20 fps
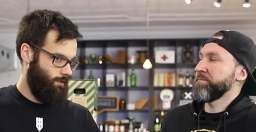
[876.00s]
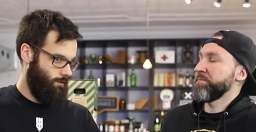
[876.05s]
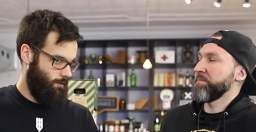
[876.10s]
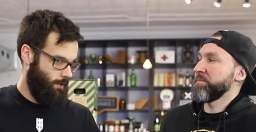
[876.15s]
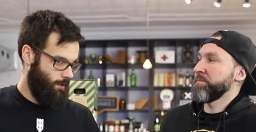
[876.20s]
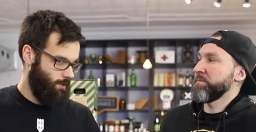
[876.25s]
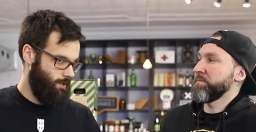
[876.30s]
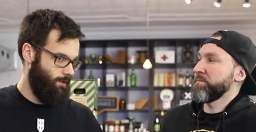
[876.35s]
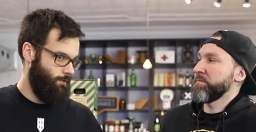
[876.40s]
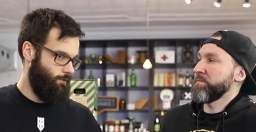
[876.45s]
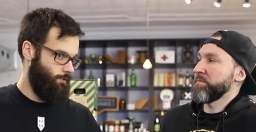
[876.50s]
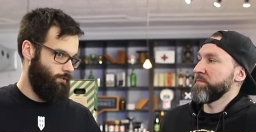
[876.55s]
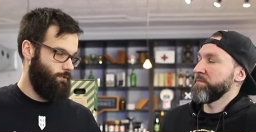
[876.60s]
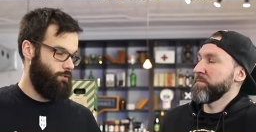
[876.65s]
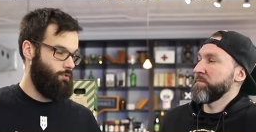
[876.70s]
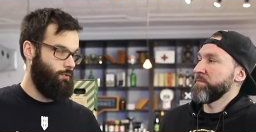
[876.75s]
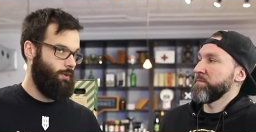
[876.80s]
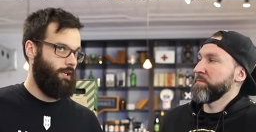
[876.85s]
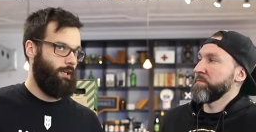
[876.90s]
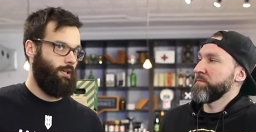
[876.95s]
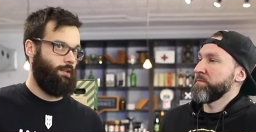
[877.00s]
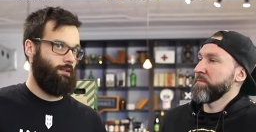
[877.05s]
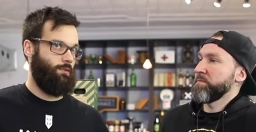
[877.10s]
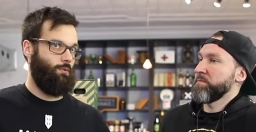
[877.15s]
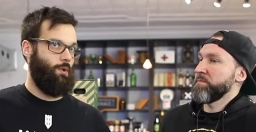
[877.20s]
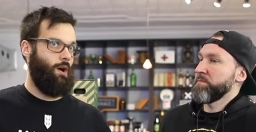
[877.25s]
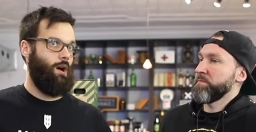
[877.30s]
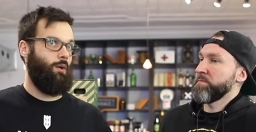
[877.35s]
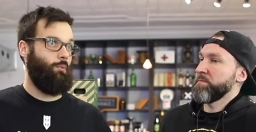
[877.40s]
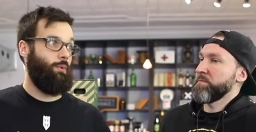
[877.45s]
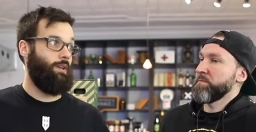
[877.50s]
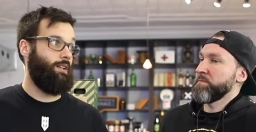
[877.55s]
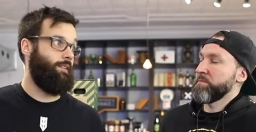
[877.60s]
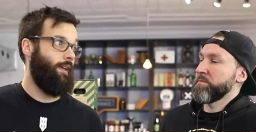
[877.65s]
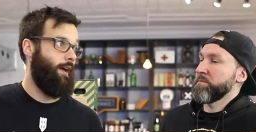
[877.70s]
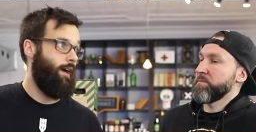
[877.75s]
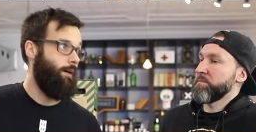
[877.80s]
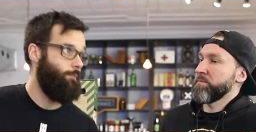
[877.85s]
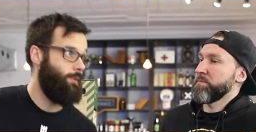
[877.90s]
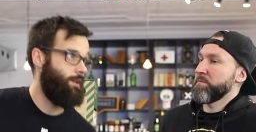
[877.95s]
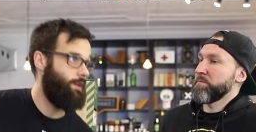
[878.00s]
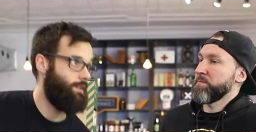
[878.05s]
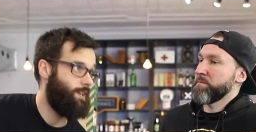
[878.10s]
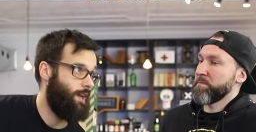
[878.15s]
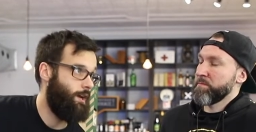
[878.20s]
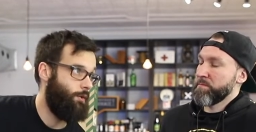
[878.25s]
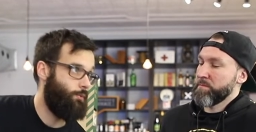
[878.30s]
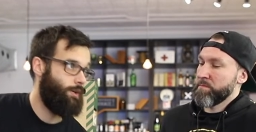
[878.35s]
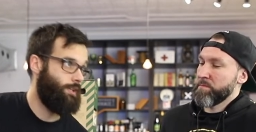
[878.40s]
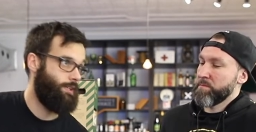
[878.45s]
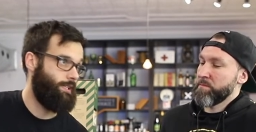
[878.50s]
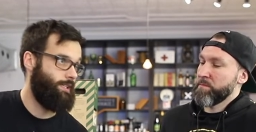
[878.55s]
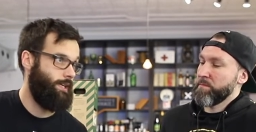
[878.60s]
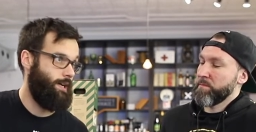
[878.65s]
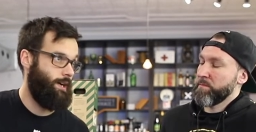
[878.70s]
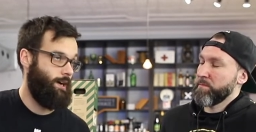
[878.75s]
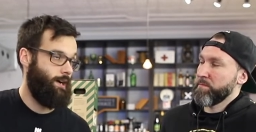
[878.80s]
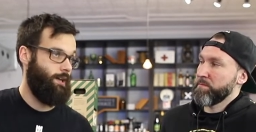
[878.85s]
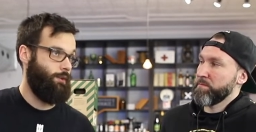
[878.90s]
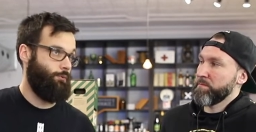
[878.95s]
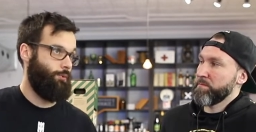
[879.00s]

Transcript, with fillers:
Speaker 1: continue doing it uh, with them because I really uh,